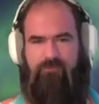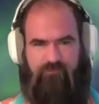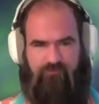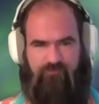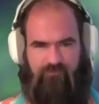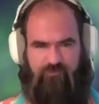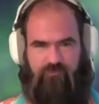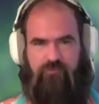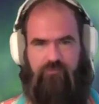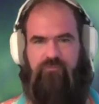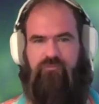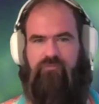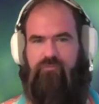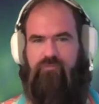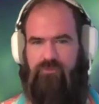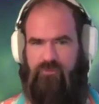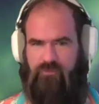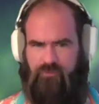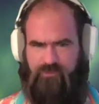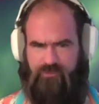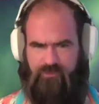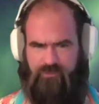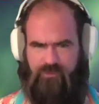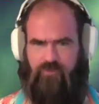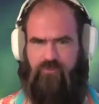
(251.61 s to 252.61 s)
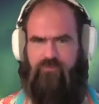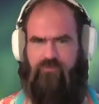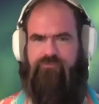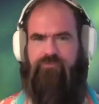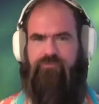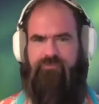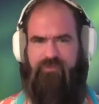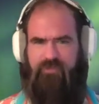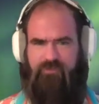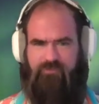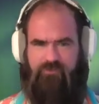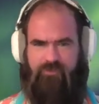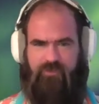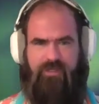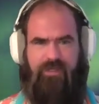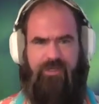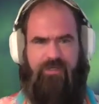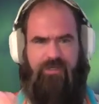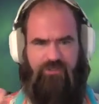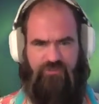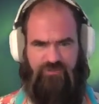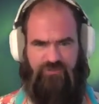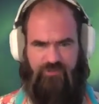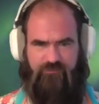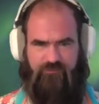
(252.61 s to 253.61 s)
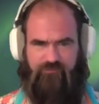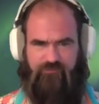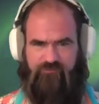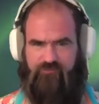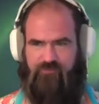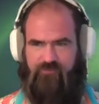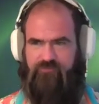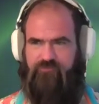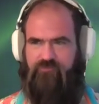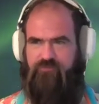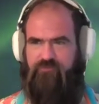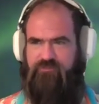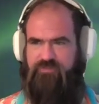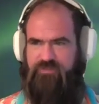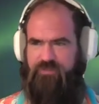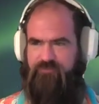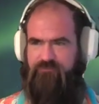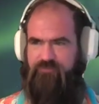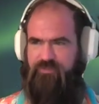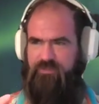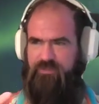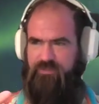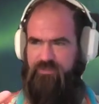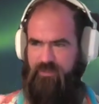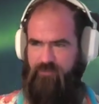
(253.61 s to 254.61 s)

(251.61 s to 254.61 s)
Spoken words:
the students would learn to cultivate their energy and their sensitivity,